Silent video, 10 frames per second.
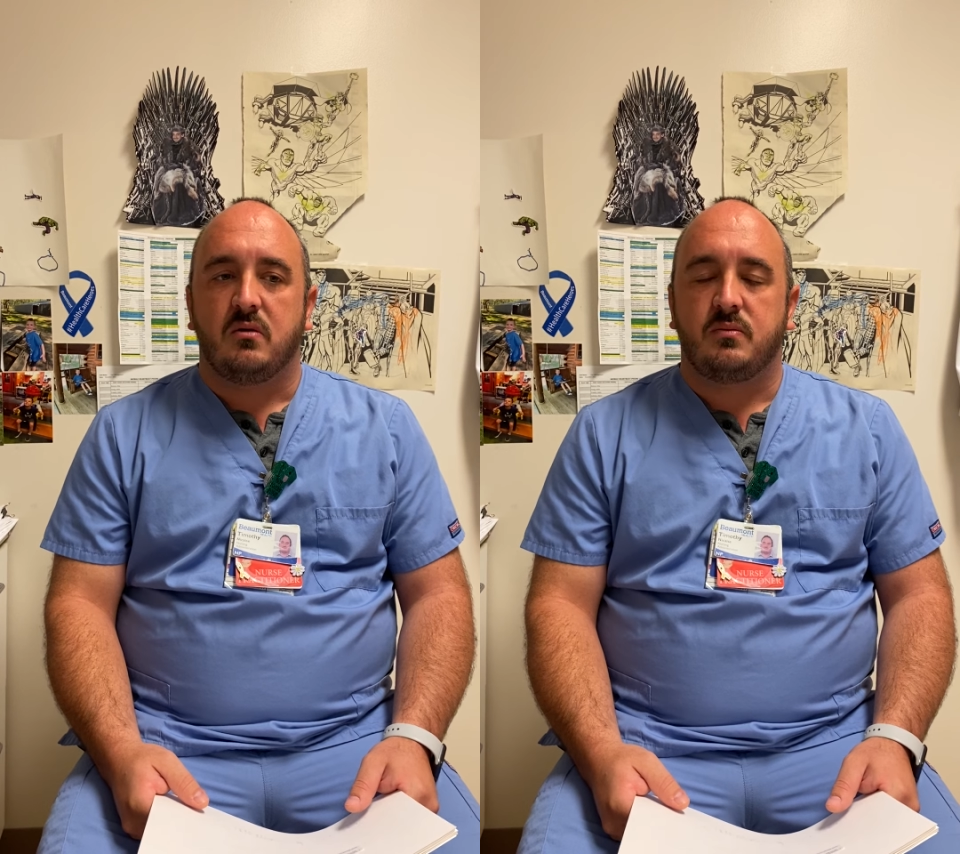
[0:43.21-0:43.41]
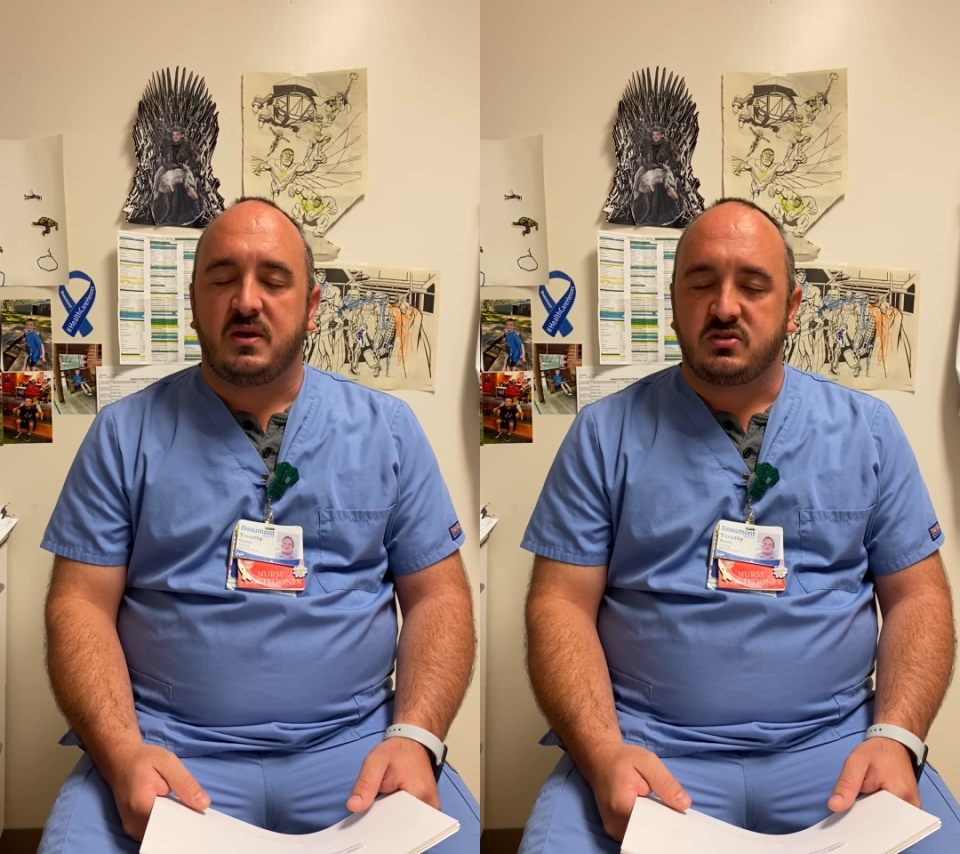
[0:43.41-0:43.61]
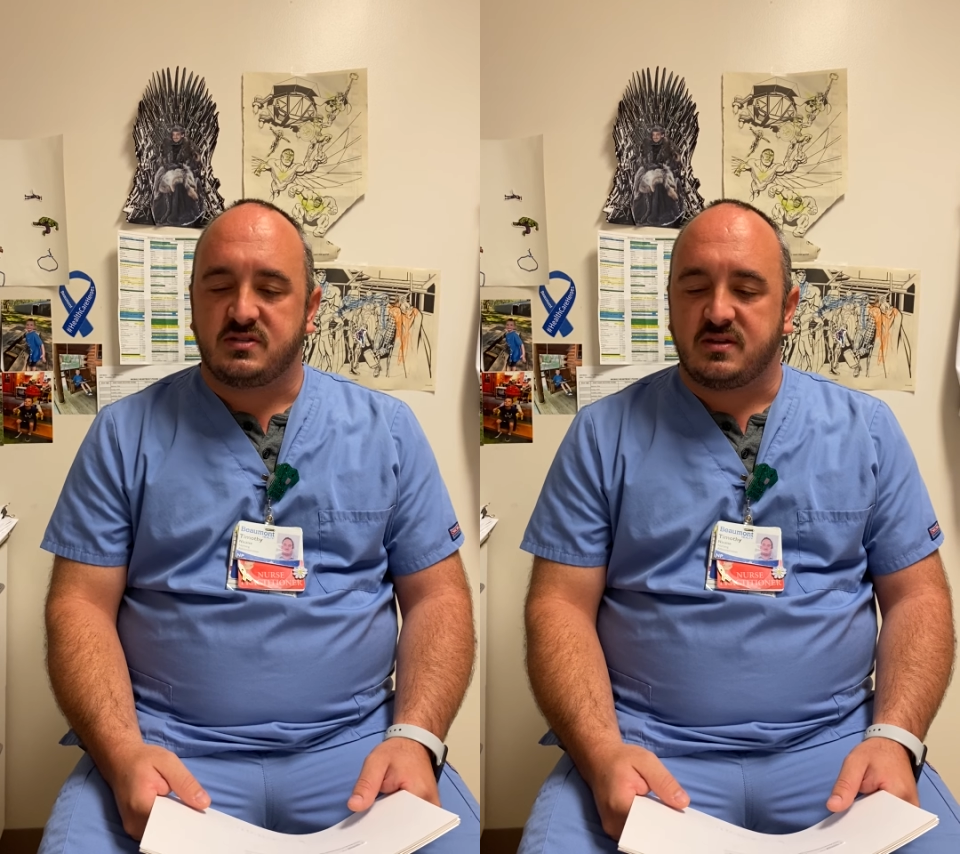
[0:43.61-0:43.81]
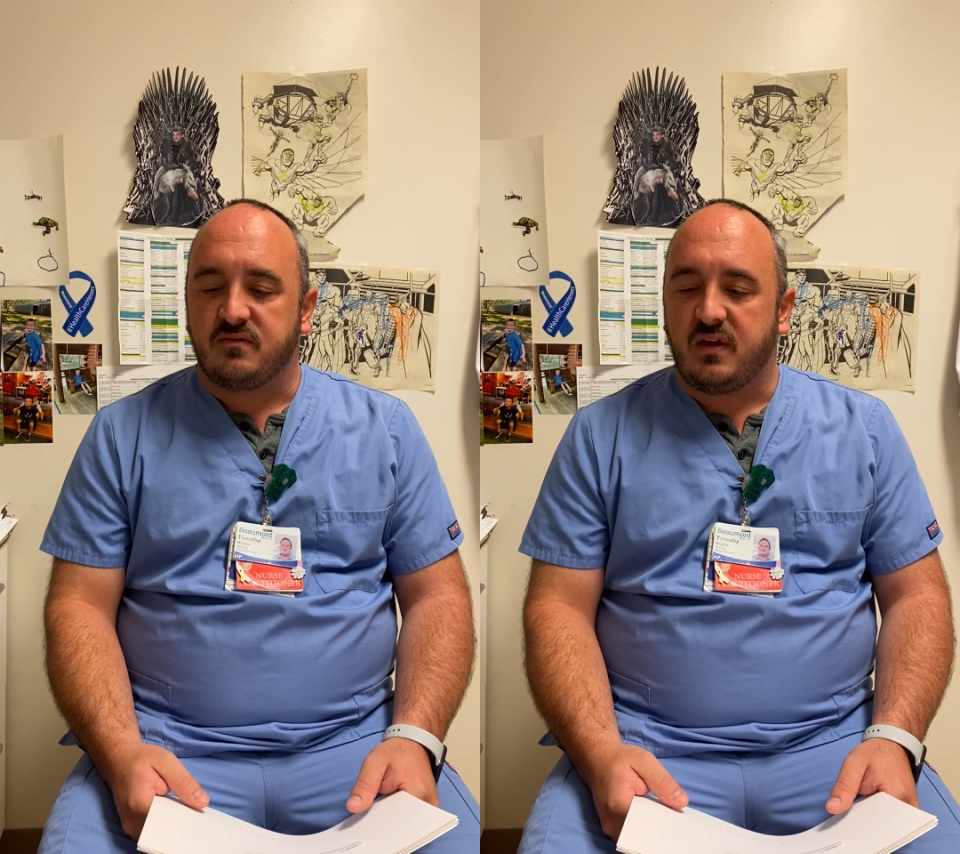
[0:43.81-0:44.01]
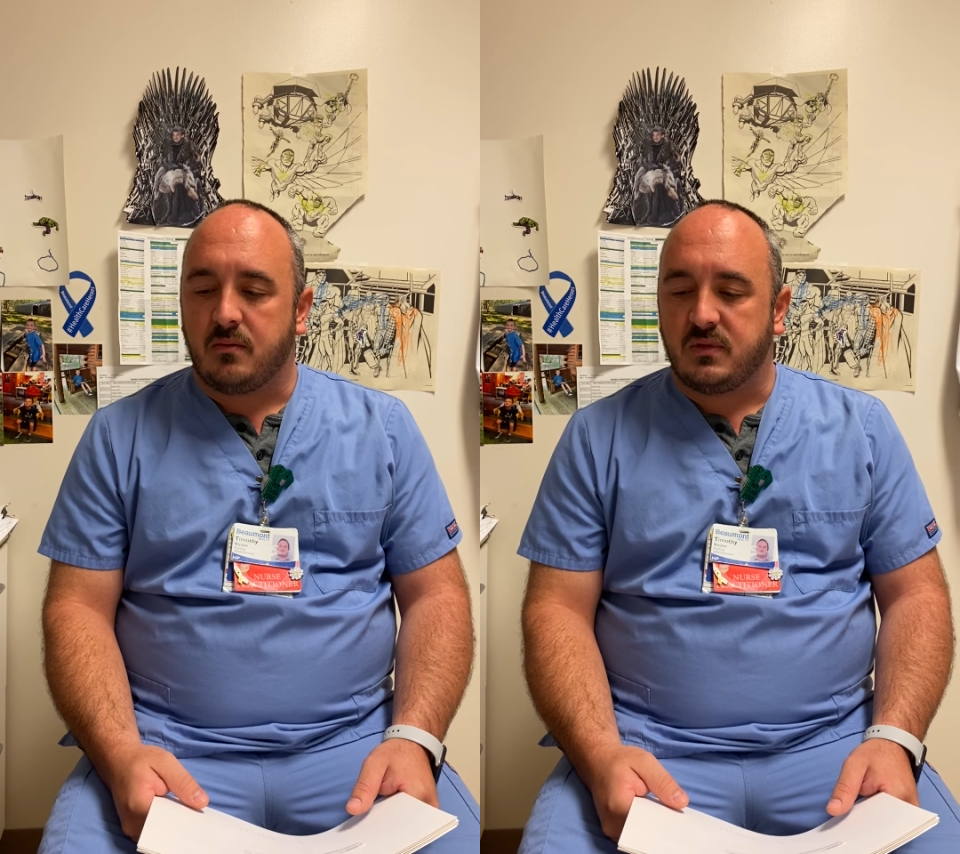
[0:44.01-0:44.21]
patients and
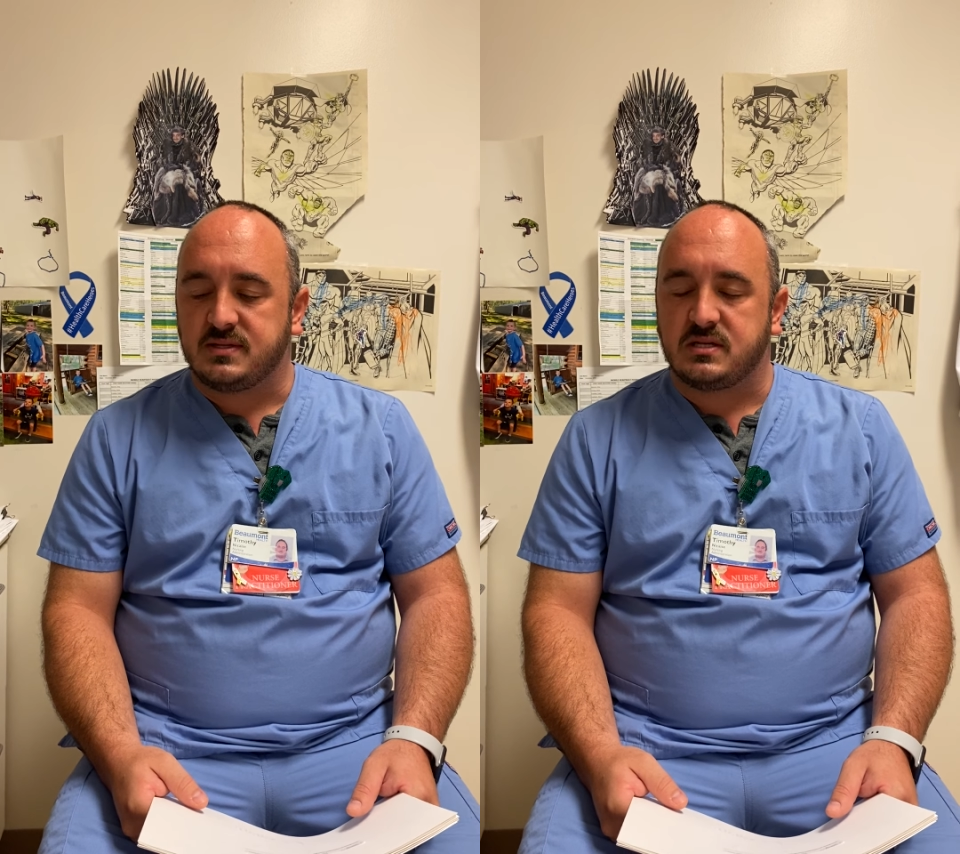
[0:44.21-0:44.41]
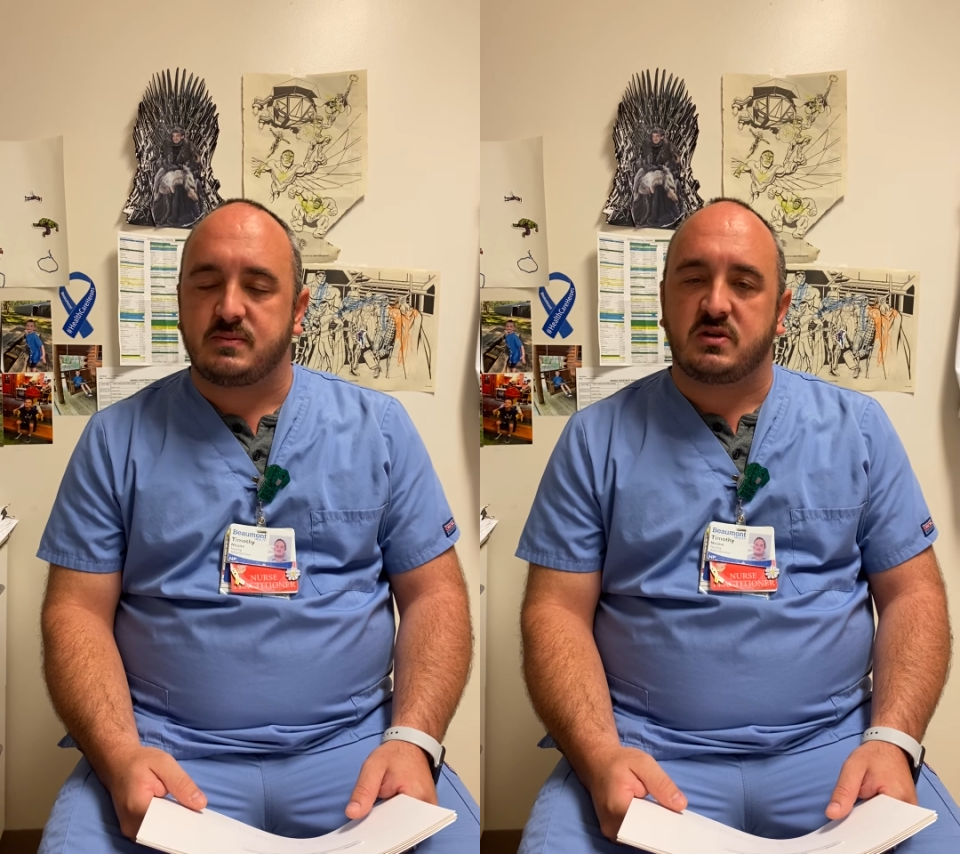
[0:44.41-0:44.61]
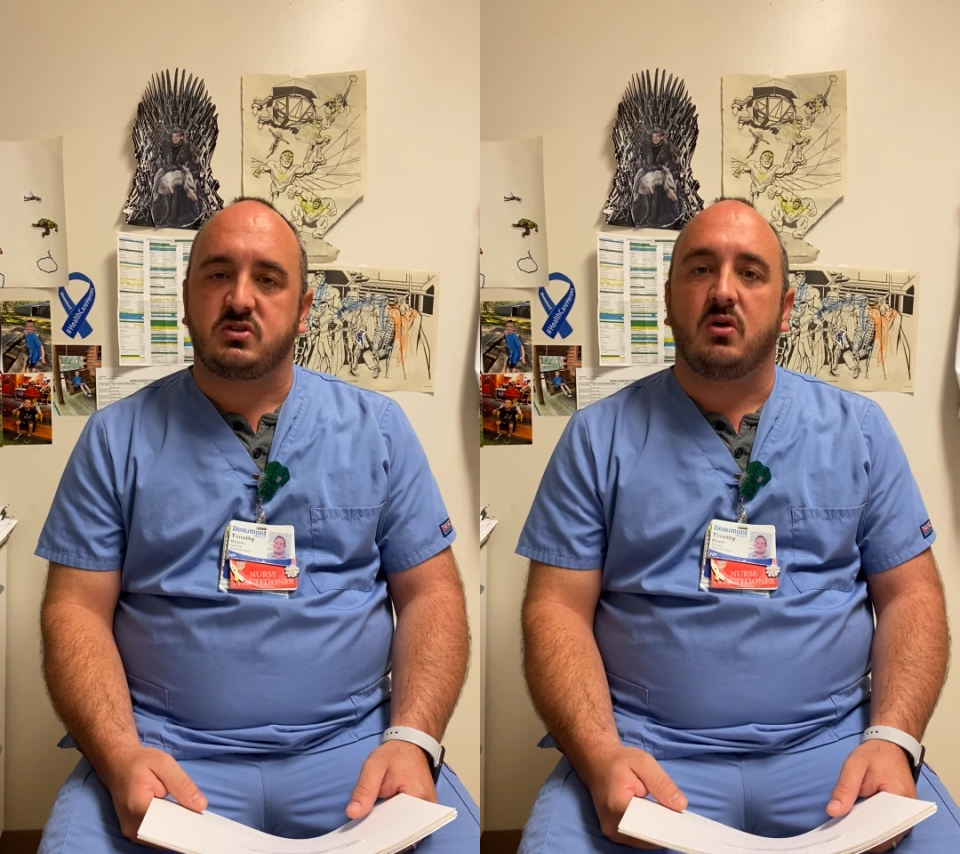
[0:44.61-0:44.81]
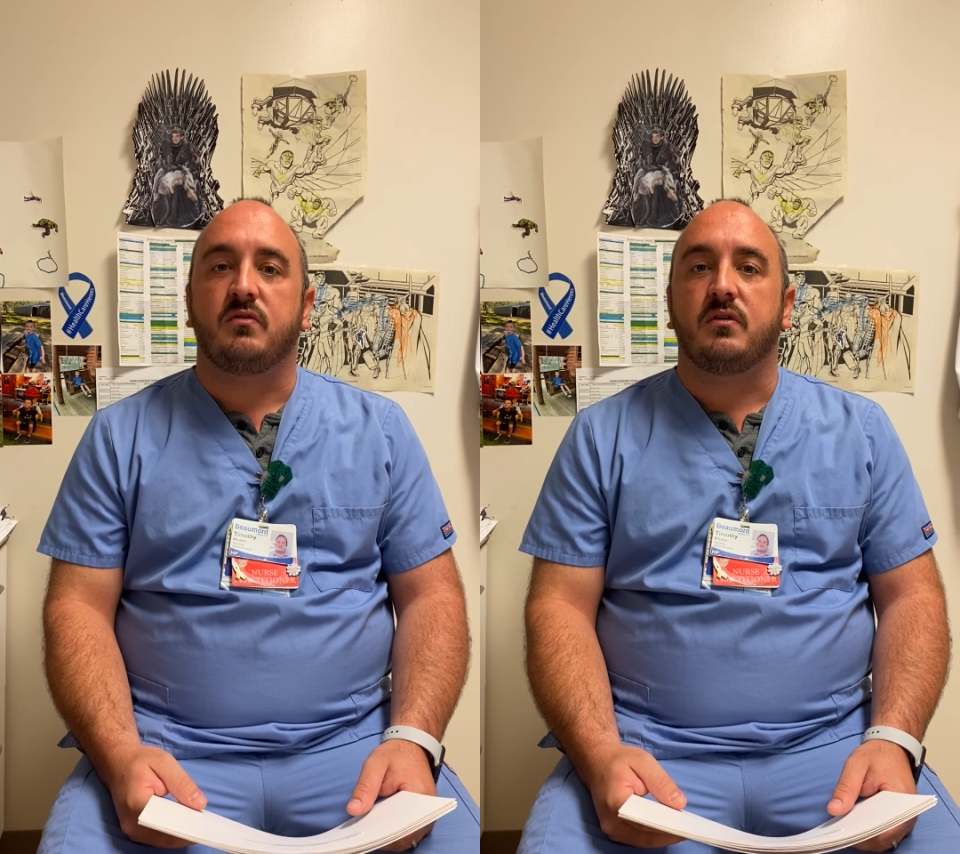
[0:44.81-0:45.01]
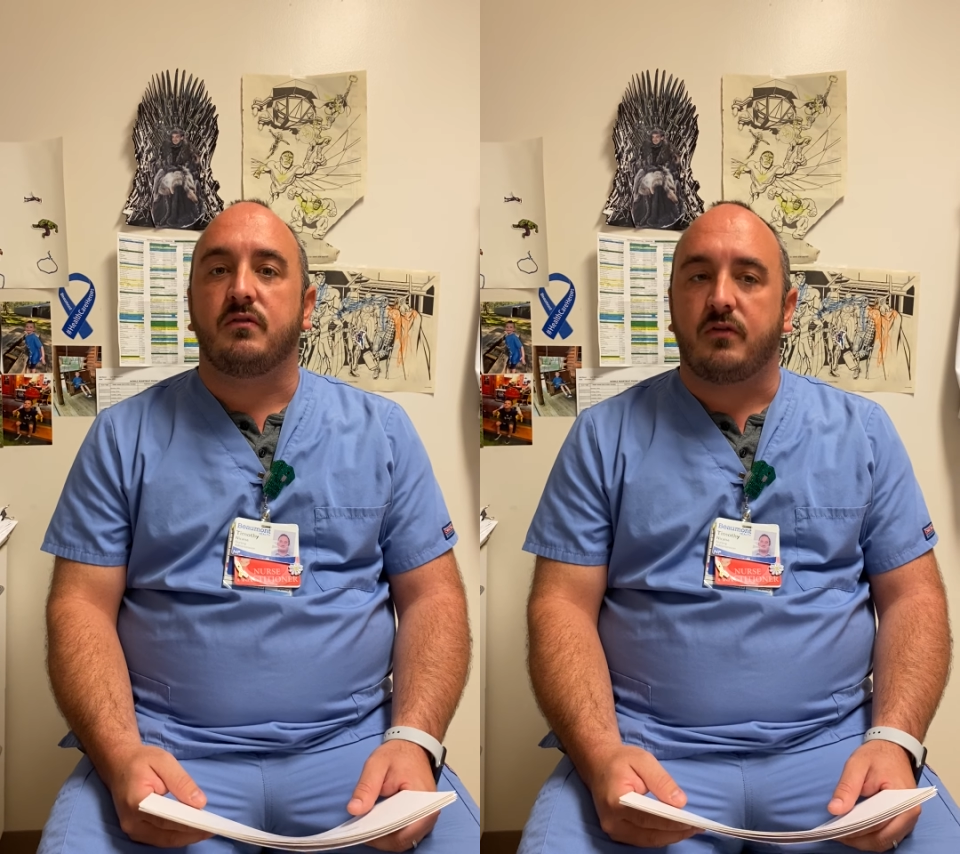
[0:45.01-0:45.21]
families, especially over
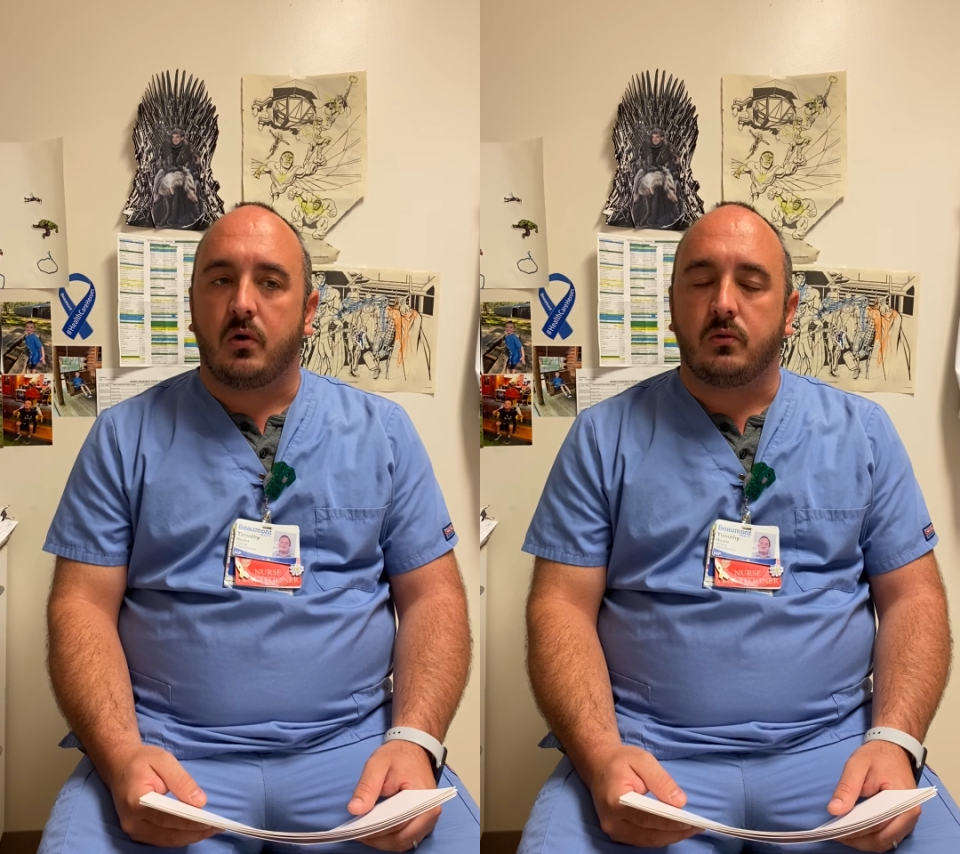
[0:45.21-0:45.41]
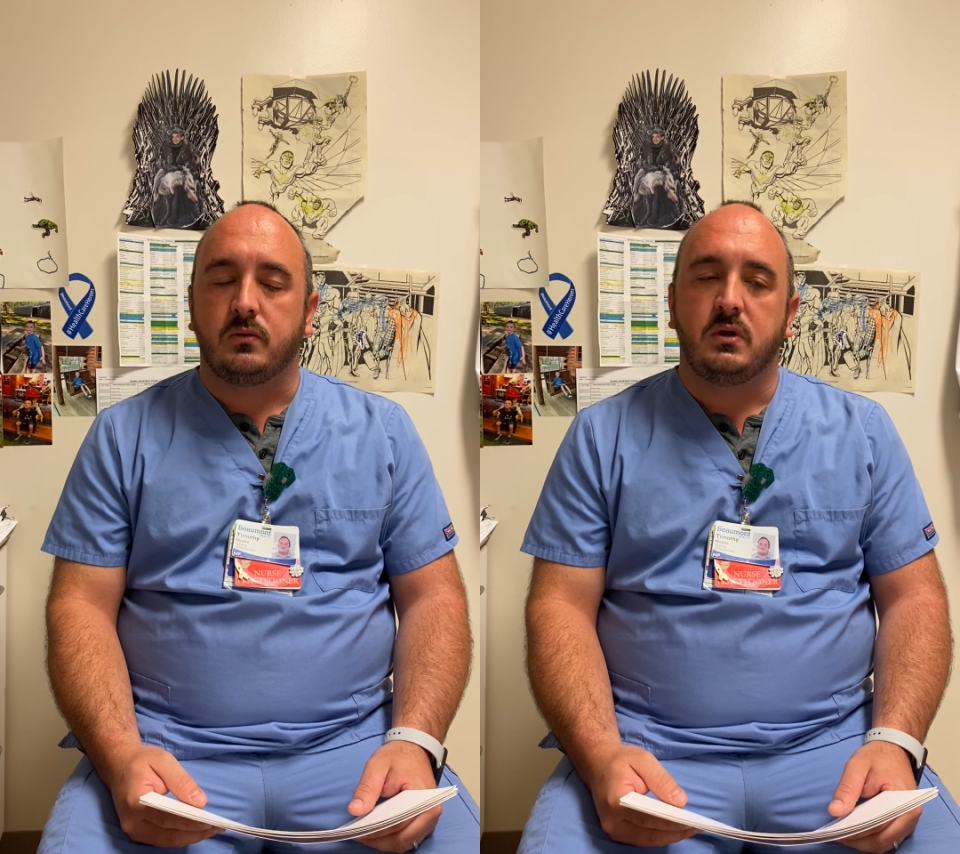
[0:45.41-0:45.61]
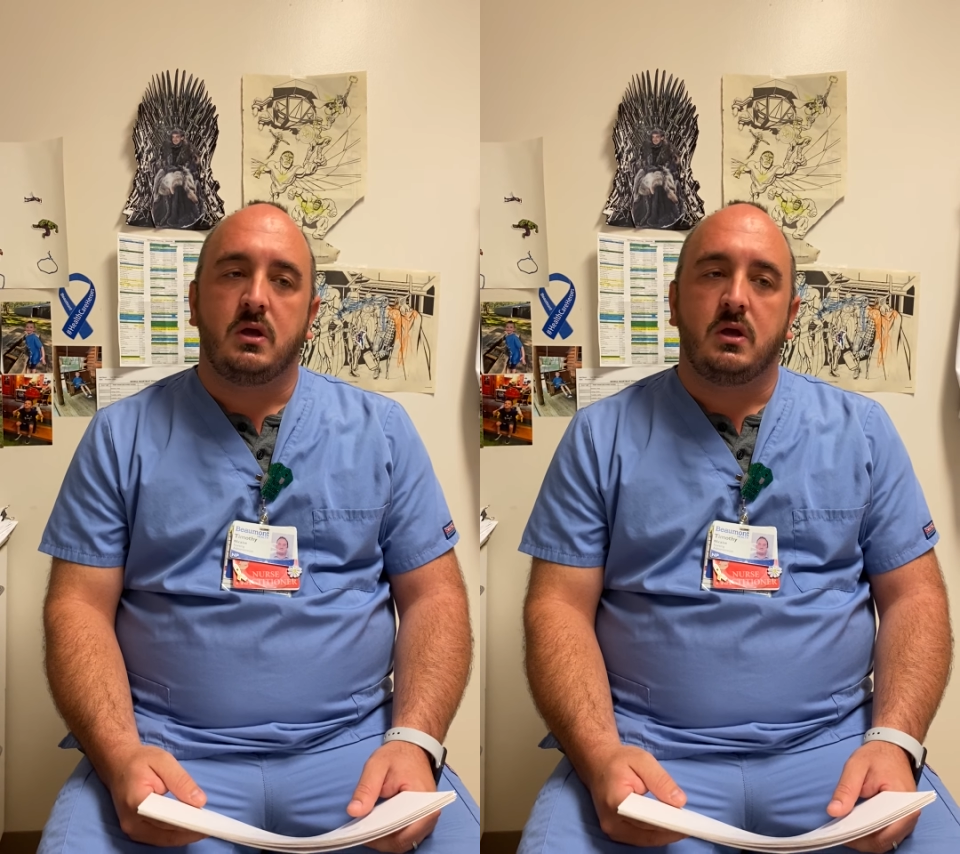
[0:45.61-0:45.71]
the phone.